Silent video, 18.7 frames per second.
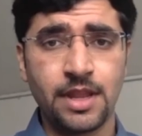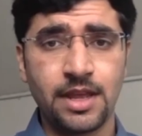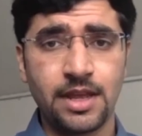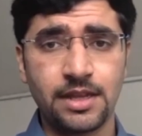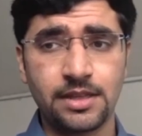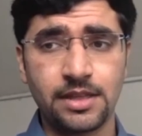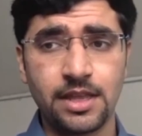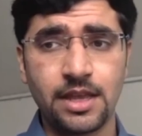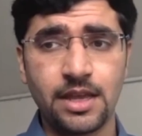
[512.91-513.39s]

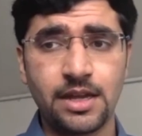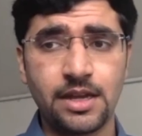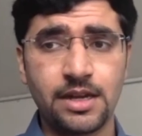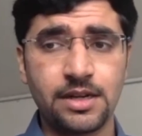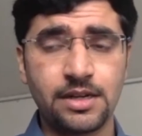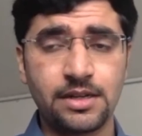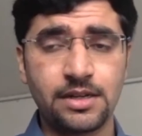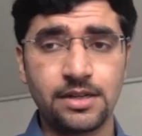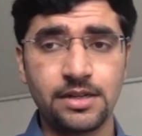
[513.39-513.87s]
and they
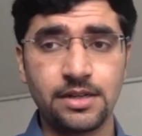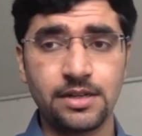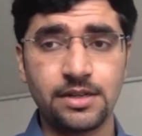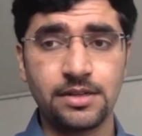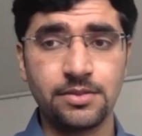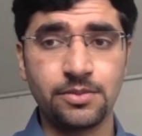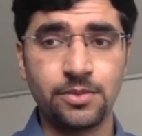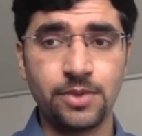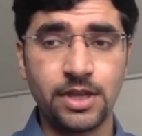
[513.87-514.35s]
are
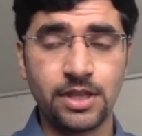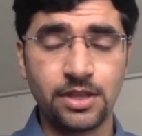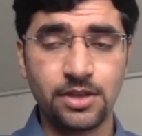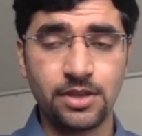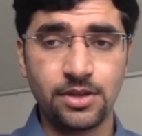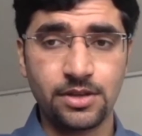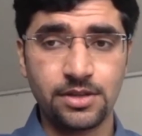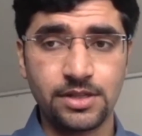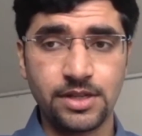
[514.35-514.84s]
working
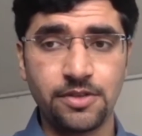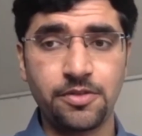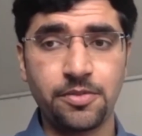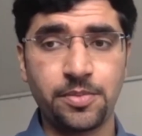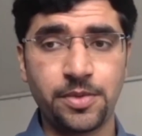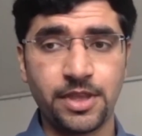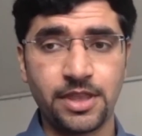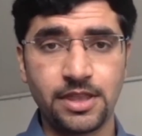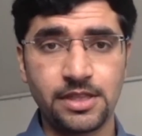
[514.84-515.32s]
on
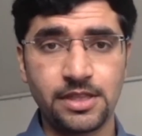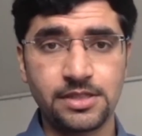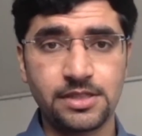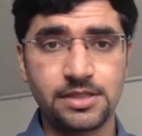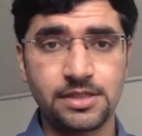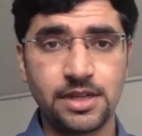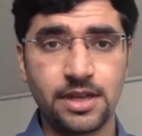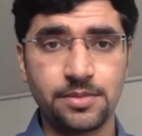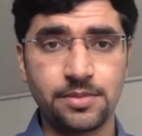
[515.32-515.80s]
developing these
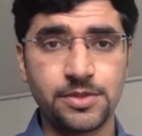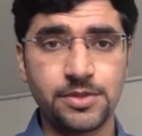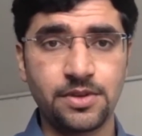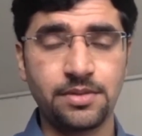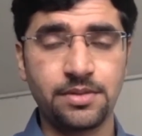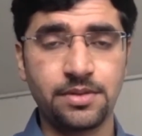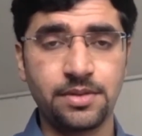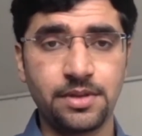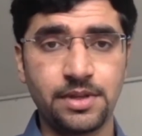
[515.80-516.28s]
types
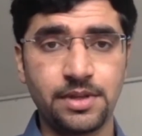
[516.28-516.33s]
of